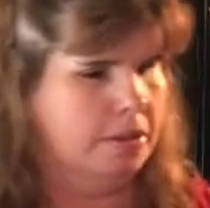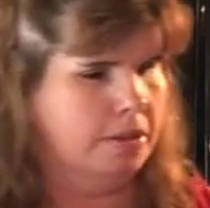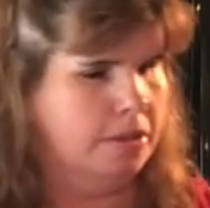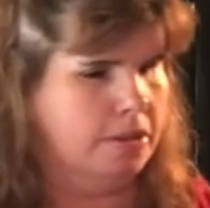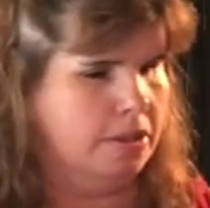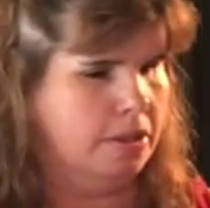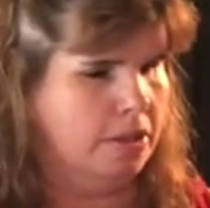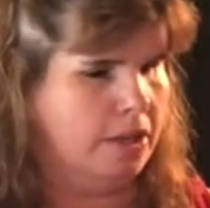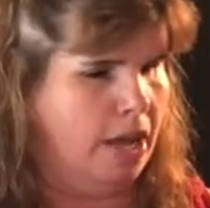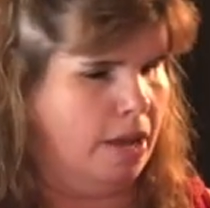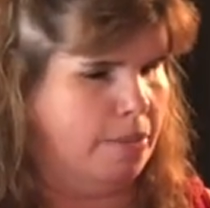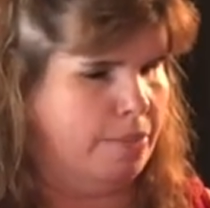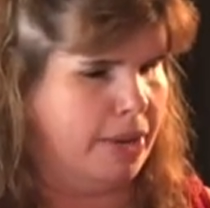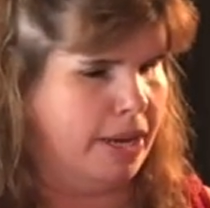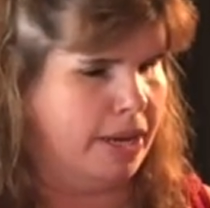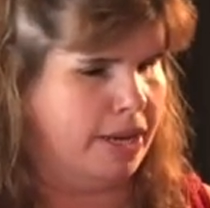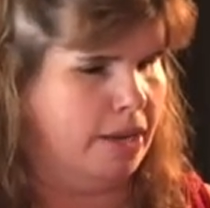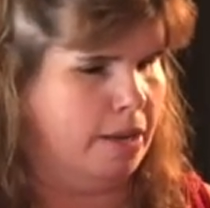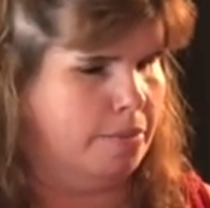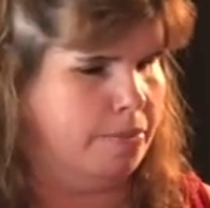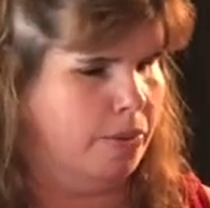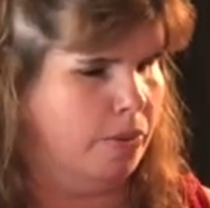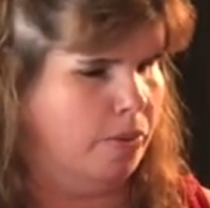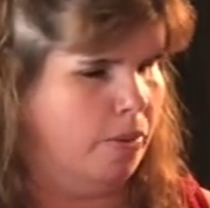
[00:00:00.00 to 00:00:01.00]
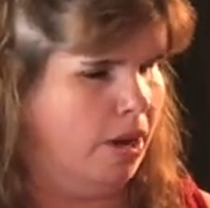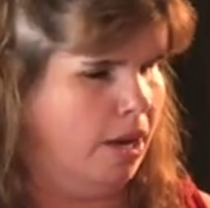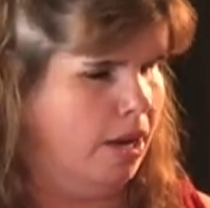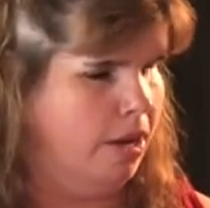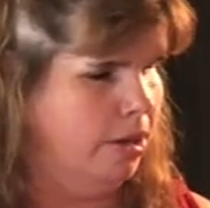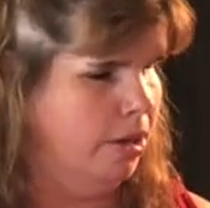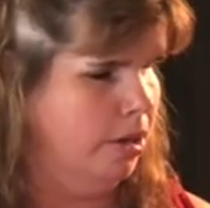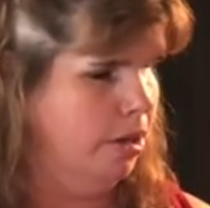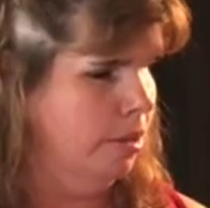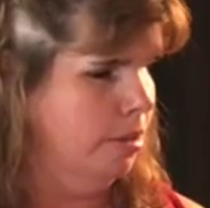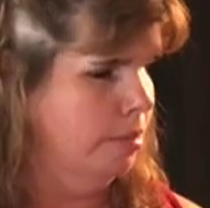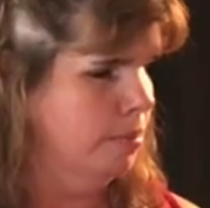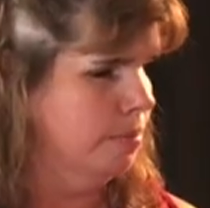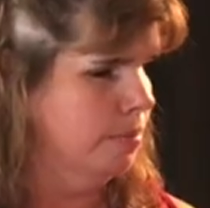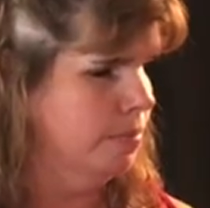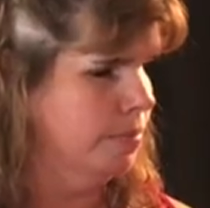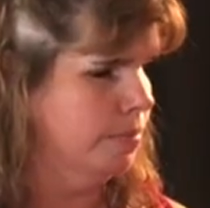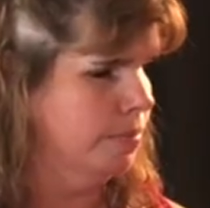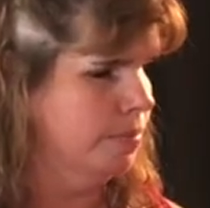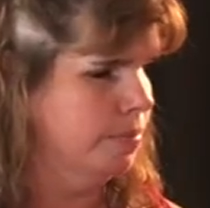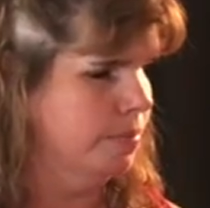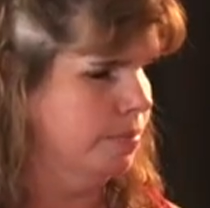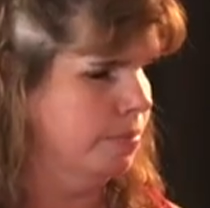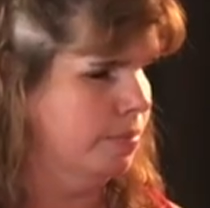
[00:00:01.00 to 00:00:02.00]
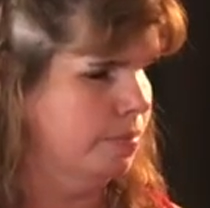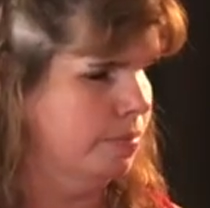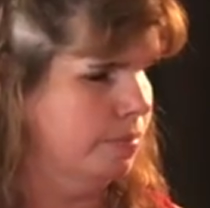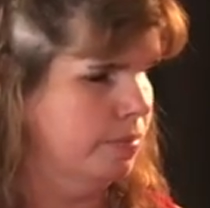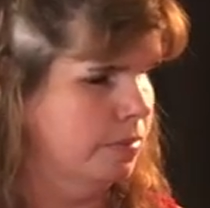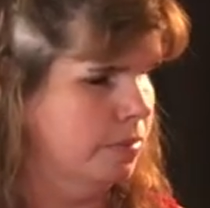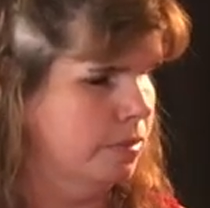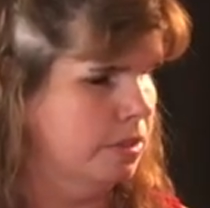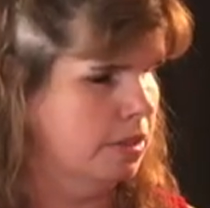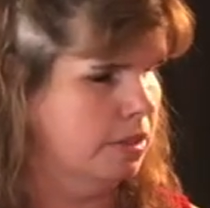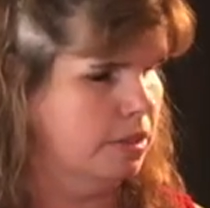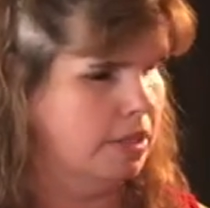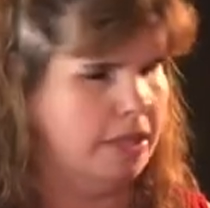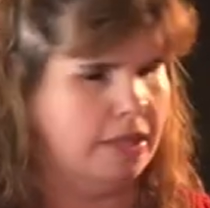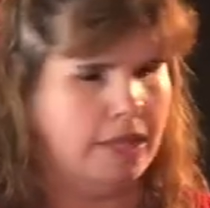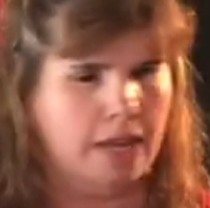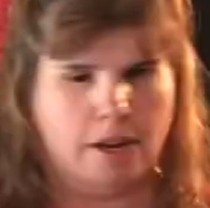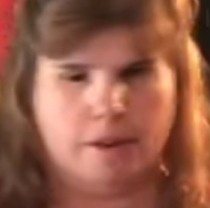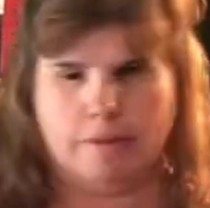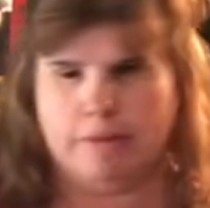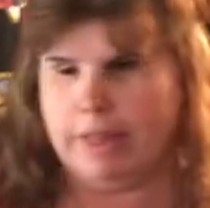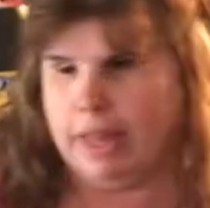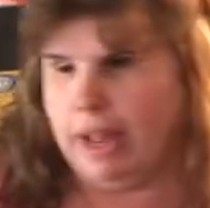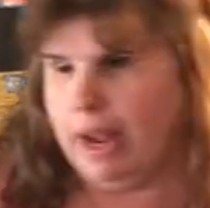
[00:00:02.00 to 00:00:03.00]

So I got my cup of water, put that over